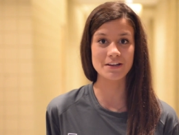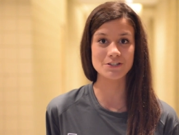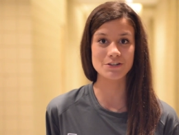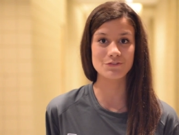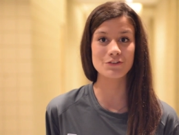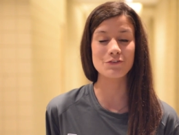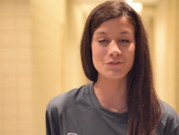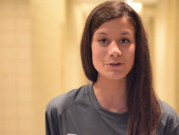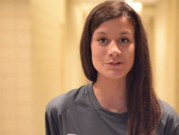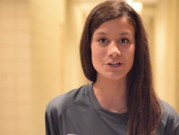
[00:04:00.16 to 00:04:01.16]
vision for the
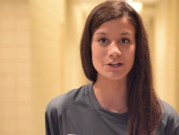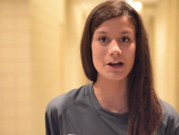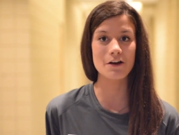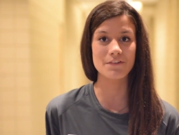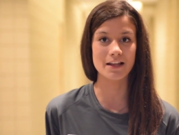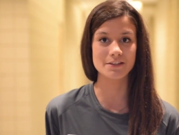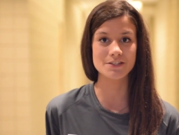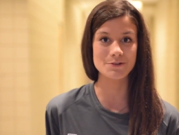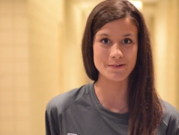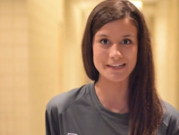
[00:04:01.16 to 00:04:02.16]
future of
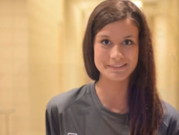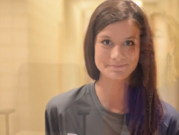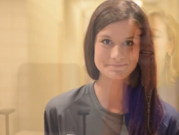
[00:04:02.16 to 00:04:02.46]
LSUE.